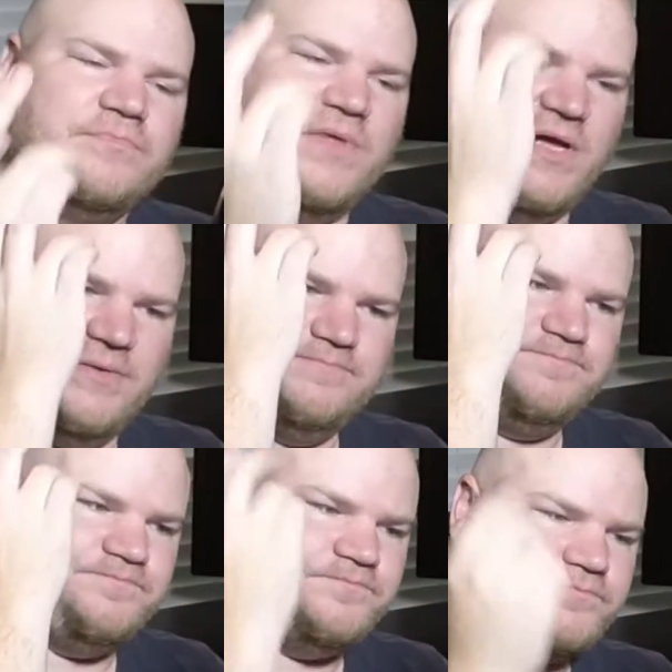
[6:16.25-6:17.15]

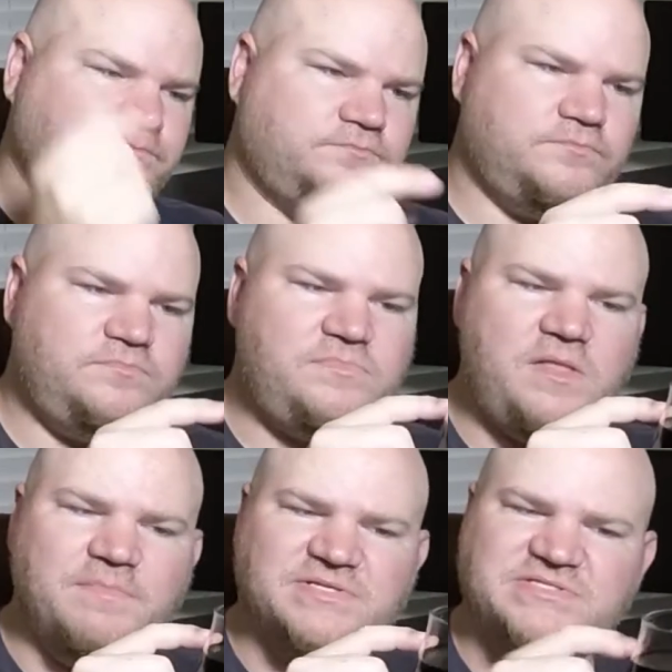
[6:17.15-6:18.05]

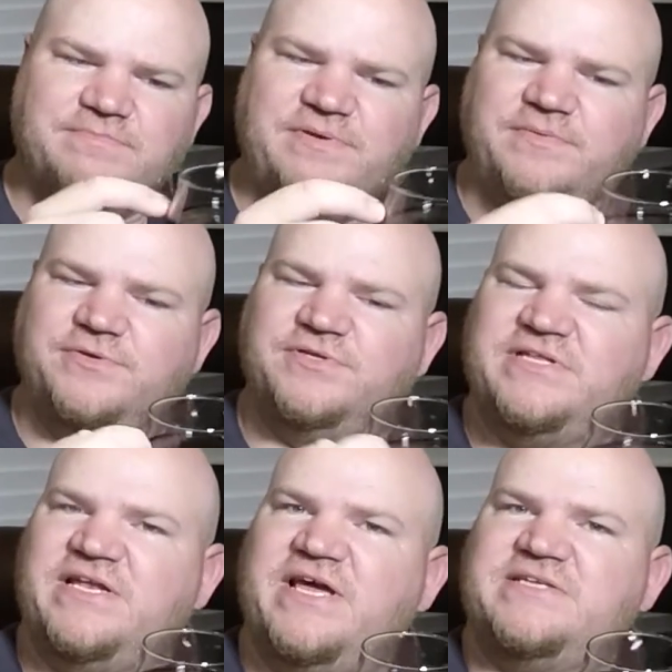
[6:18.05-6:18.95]
But some people, you'll get
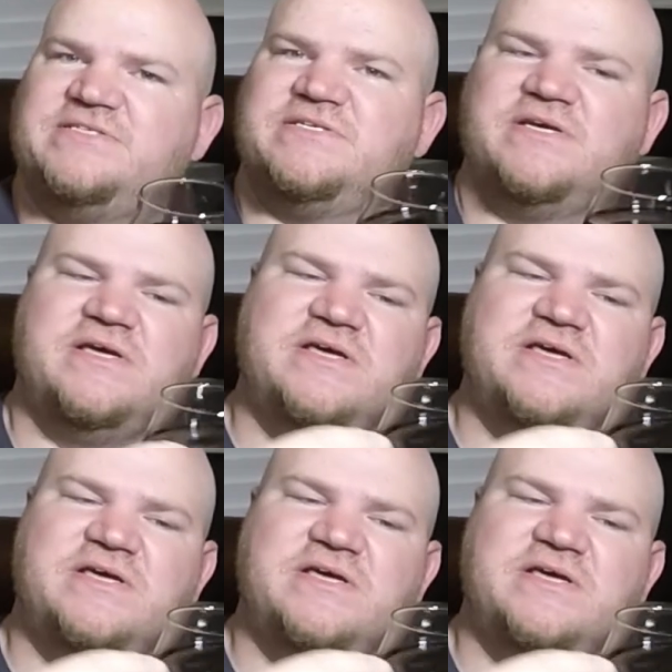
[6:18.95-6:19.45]
that nice